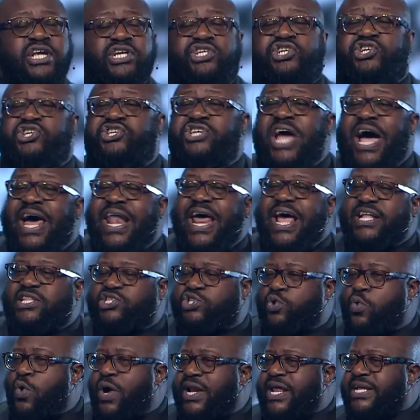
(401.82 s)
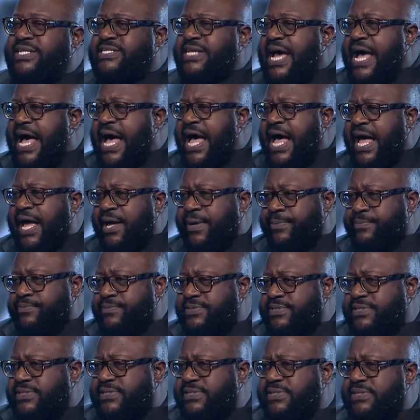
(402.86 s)
shot at 20
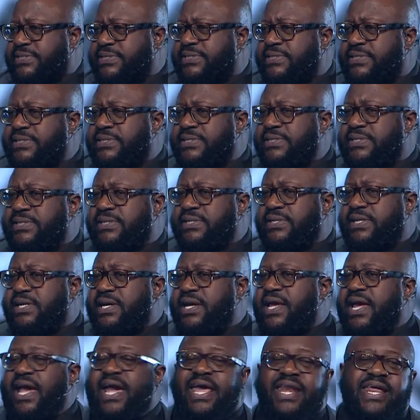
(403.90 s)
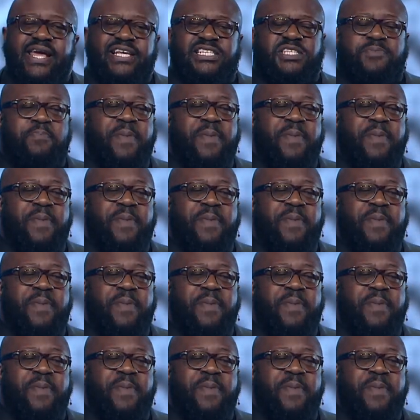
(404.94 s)
times in his